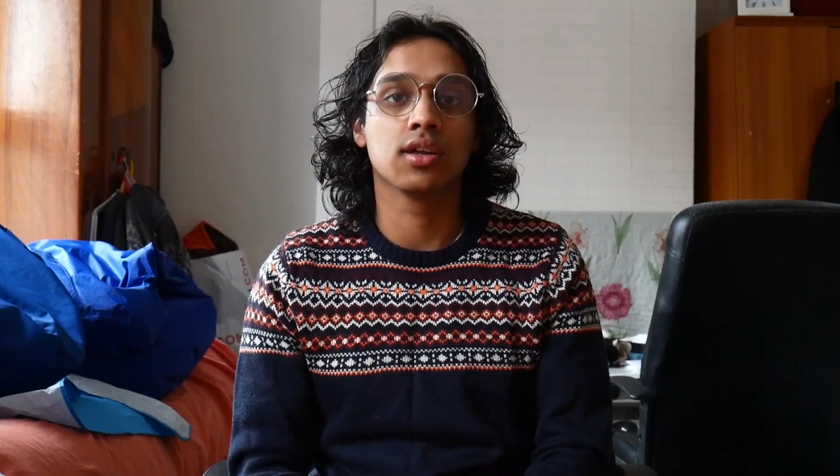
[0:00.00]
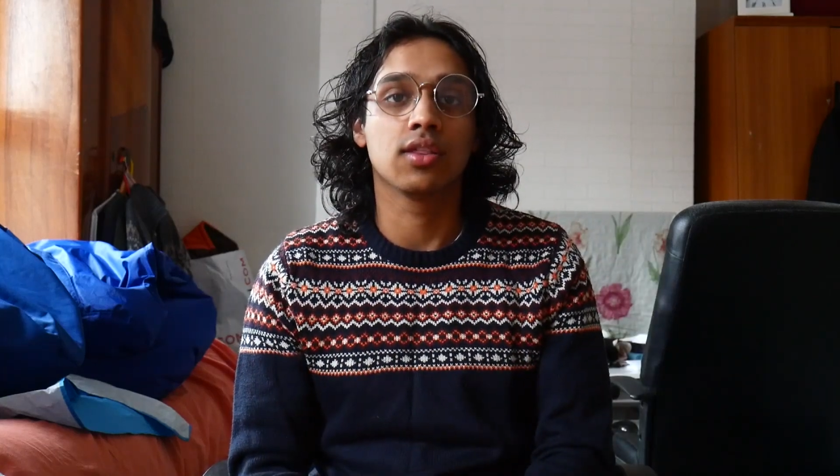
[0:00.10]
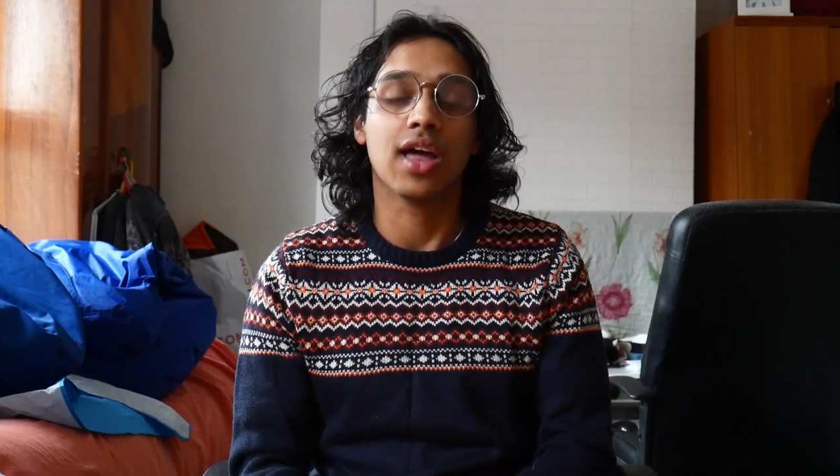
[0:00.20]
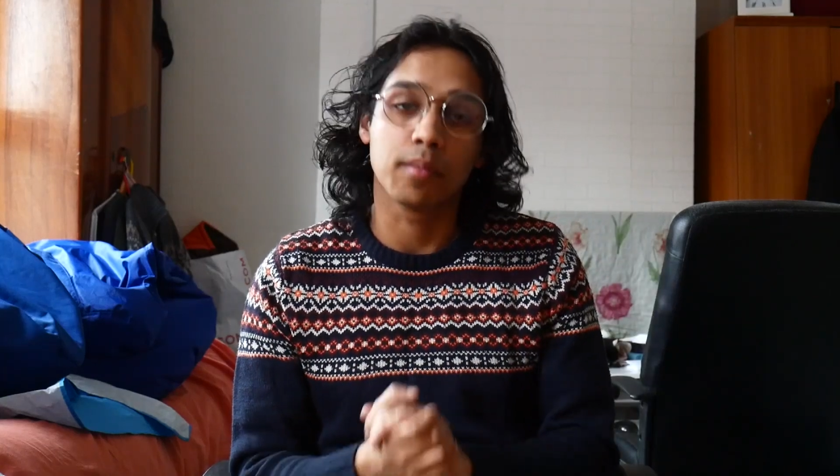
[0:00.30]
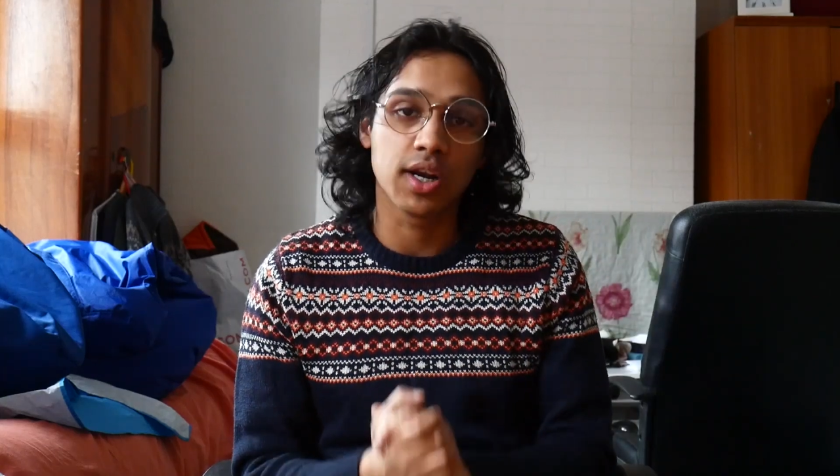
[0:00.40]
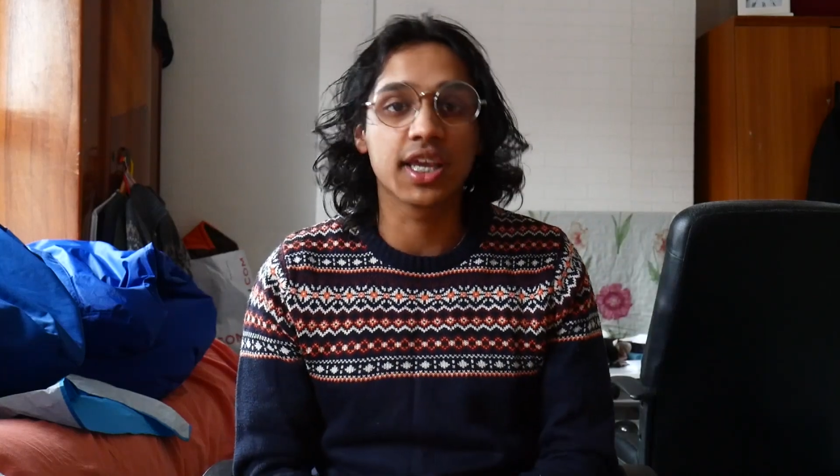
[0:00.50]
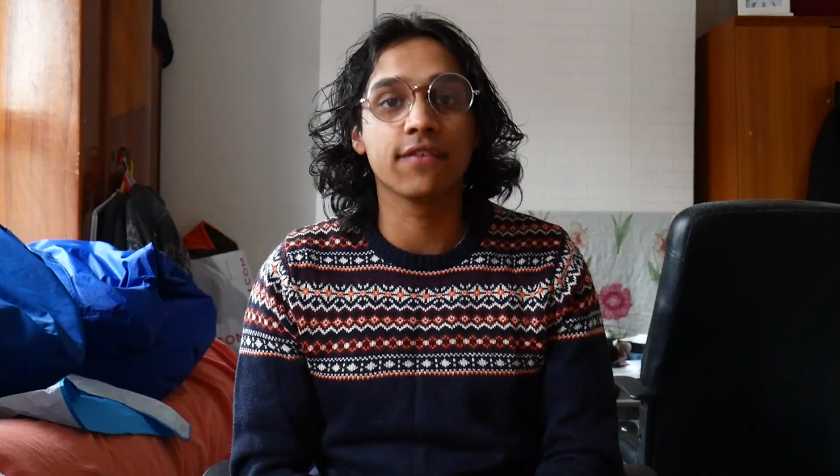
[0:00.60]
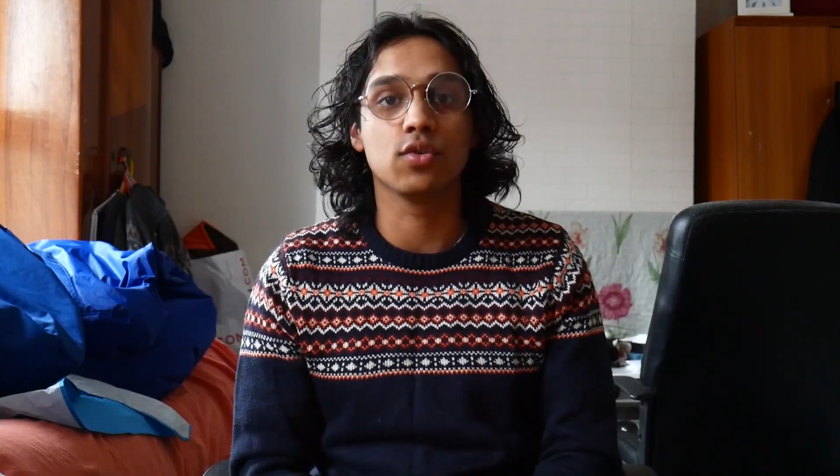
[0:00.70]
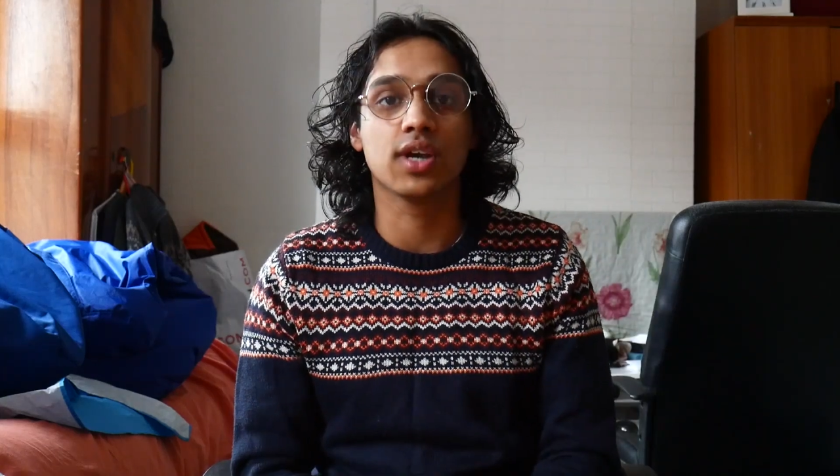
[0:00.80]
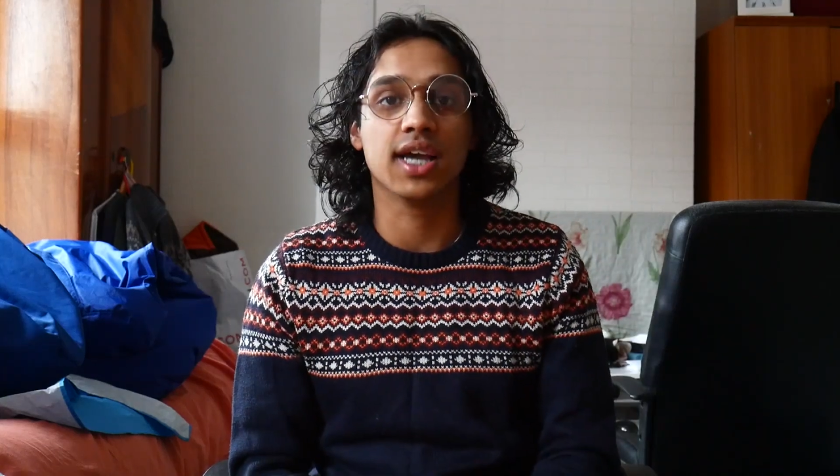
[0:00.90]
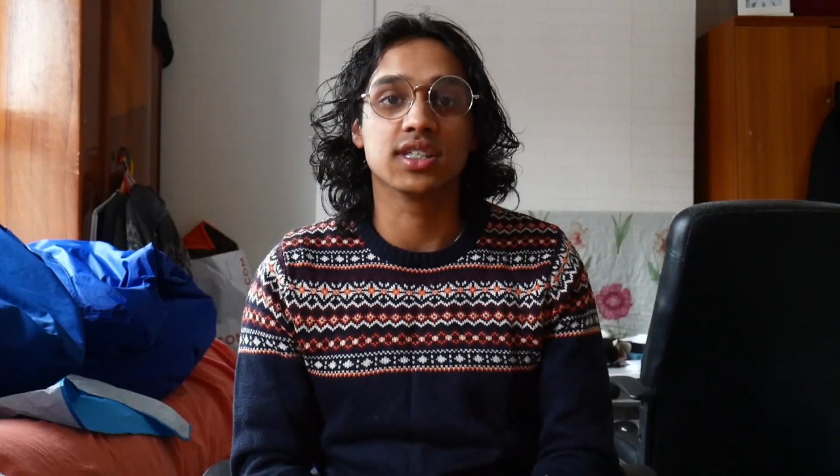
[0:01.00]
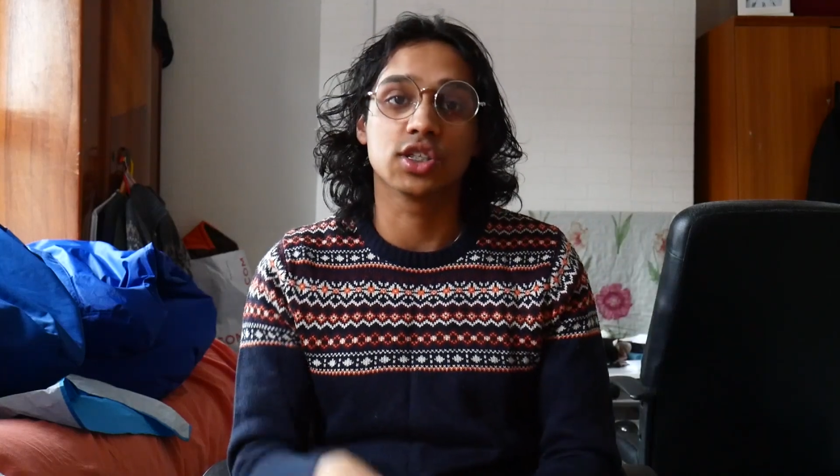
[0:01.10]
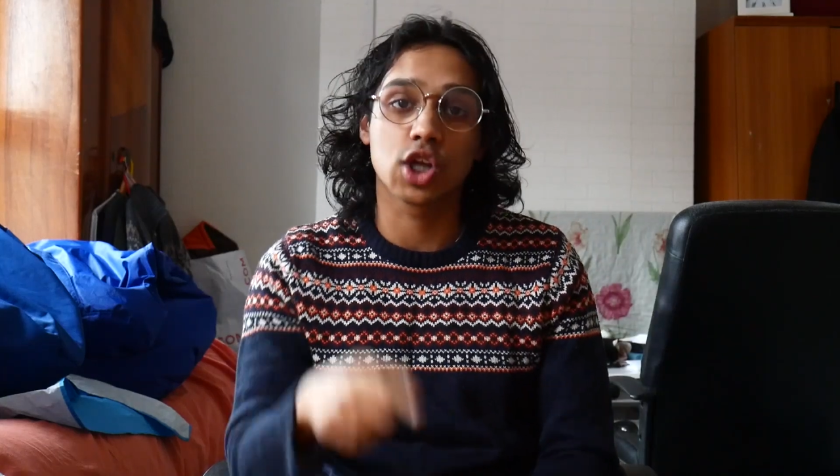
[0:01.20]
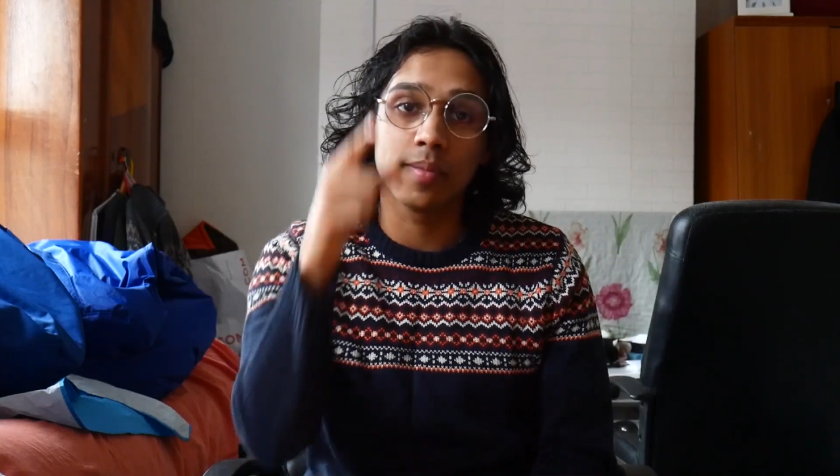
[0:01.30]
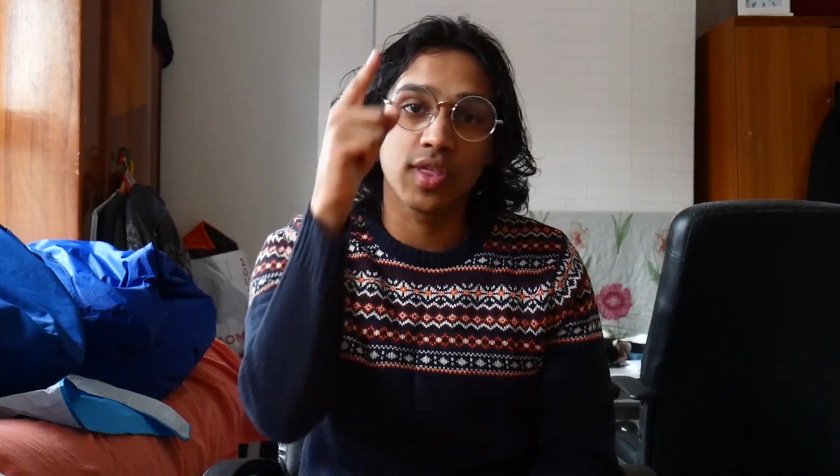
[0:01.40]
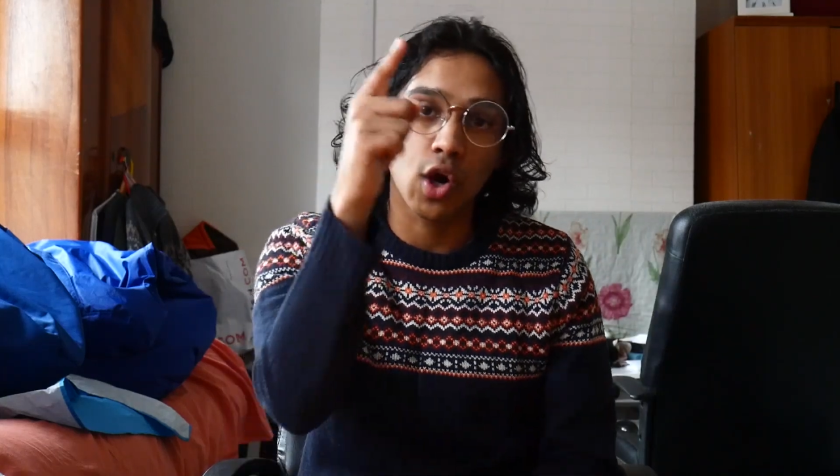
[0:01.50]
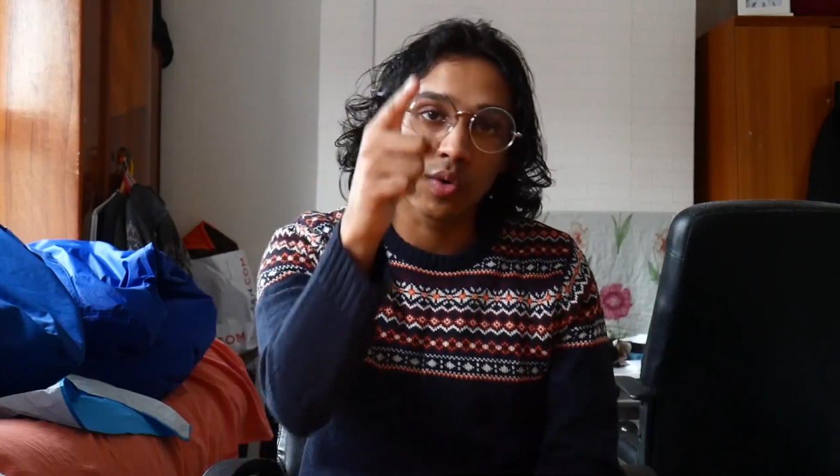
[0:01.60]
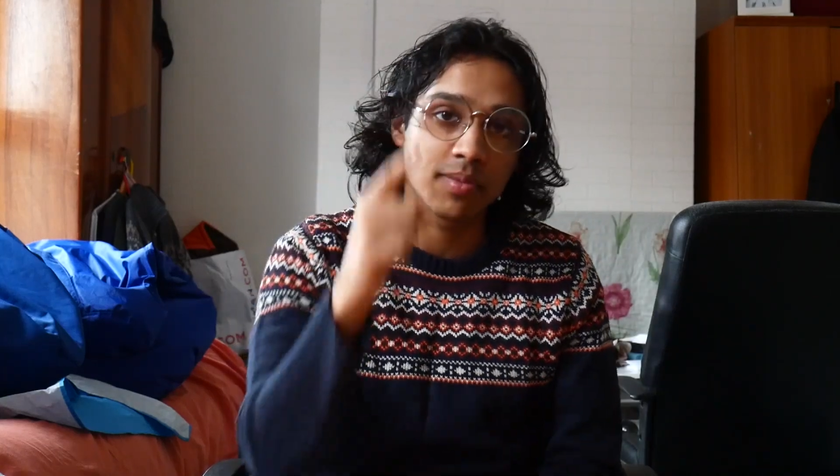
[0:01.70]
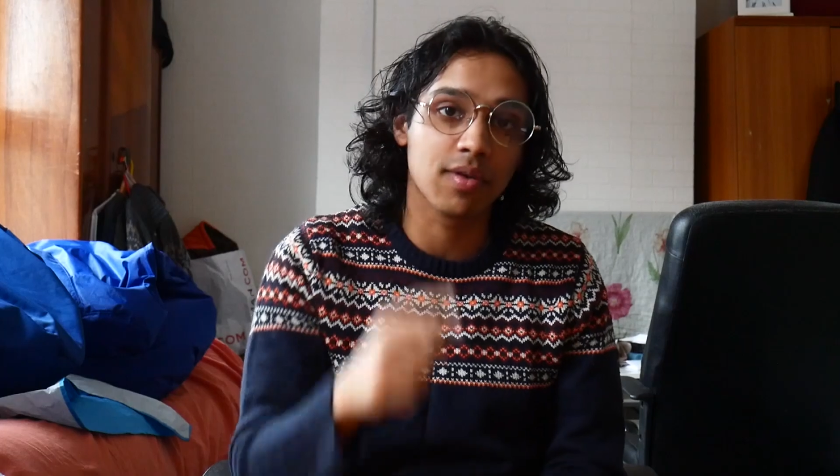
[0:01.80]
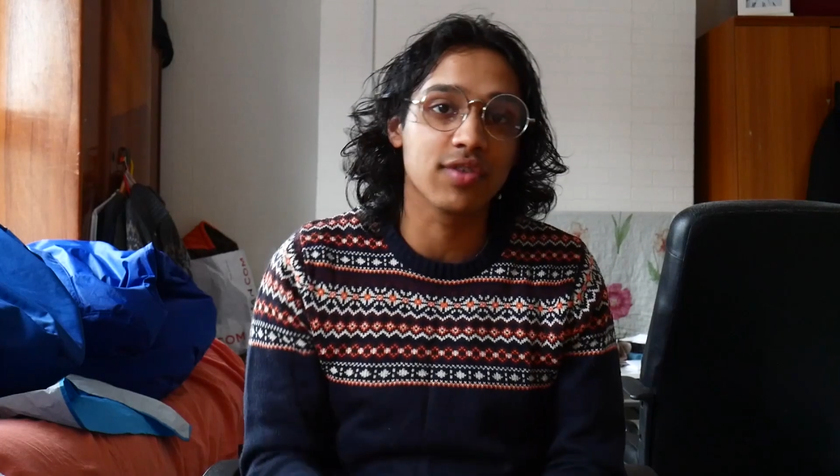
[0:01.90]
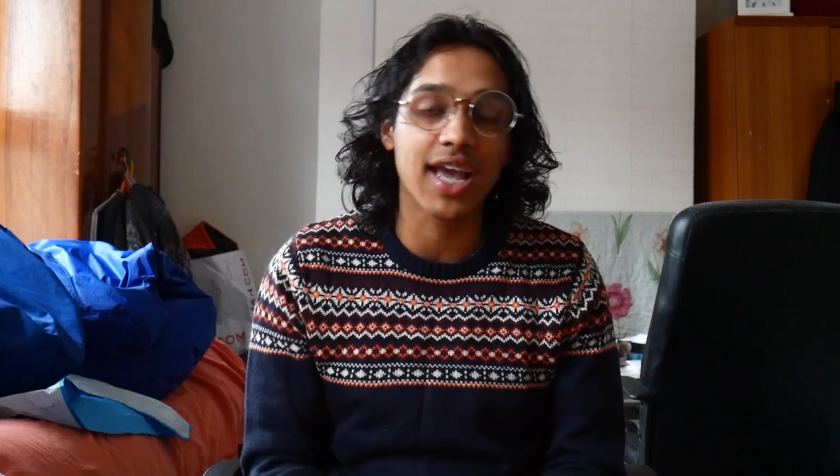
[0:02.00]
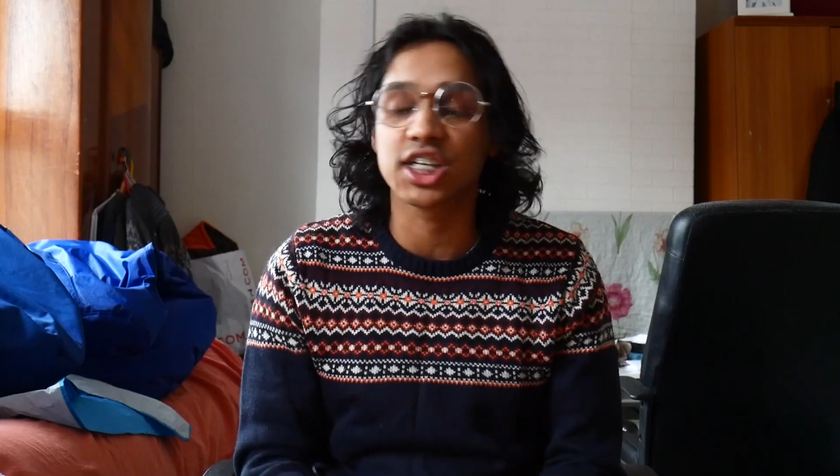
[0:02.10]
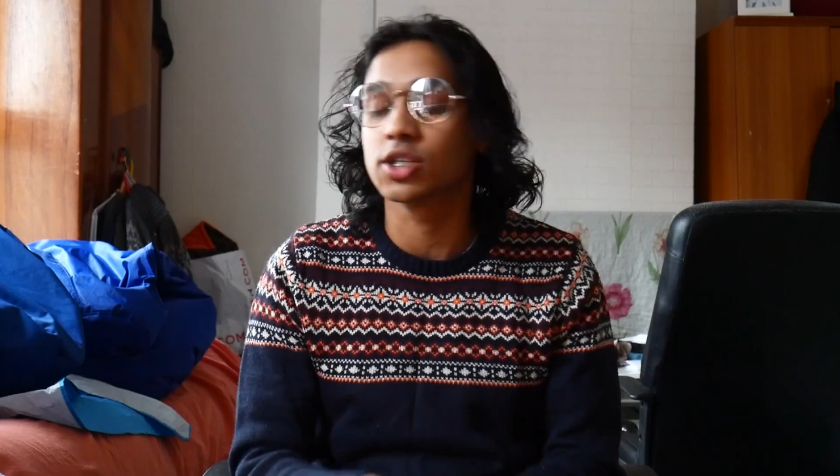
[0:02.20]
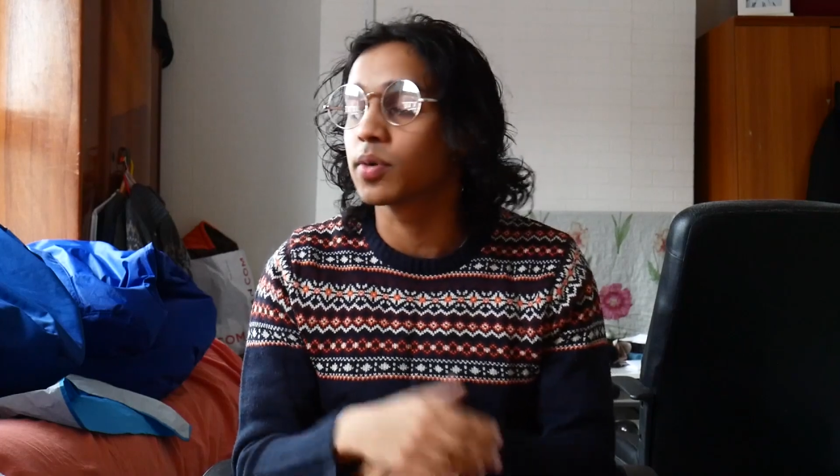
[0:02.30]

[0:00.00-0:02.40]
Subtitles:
that I'm going to give you guys. And it's going to be the ultimate reaction,